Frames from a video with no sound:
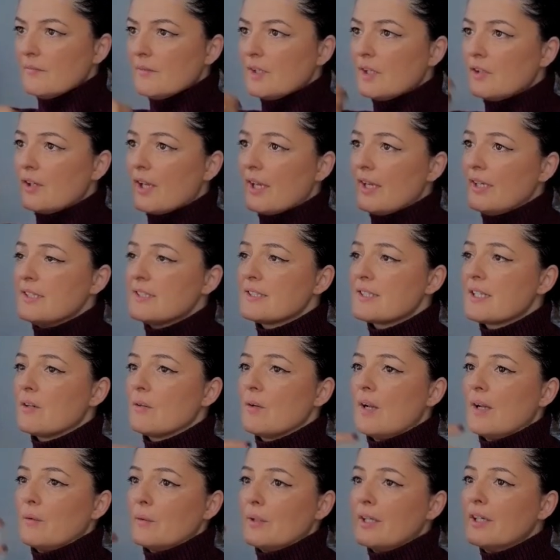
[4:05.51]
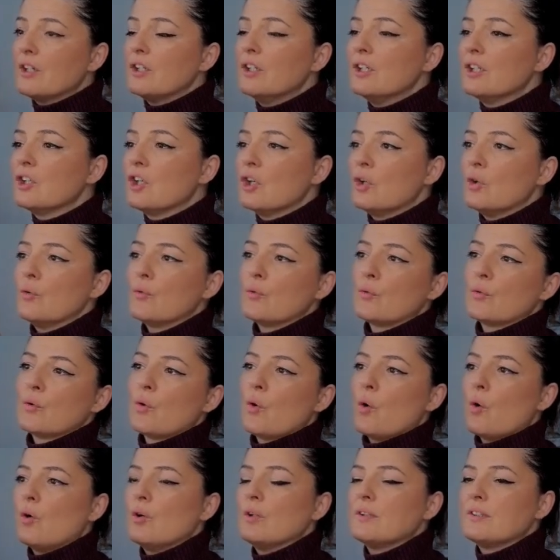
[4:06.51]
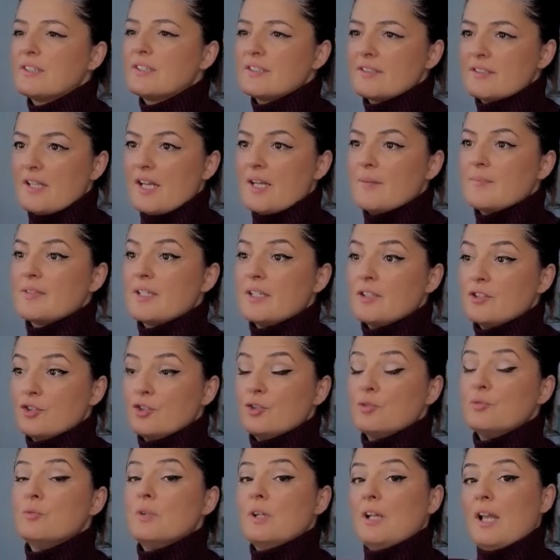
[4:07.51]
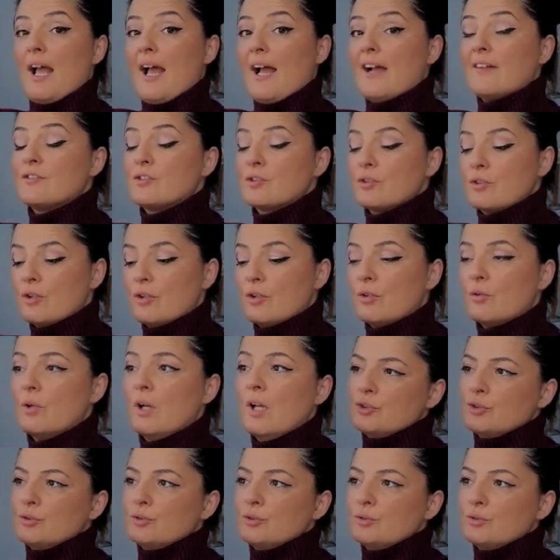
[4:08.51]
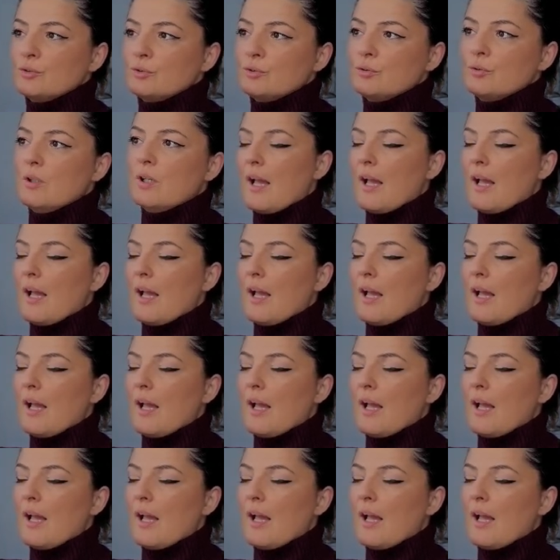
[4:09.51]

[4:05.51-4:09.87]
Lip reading: Okay, so we're gonna go through all the steps that you will have to go to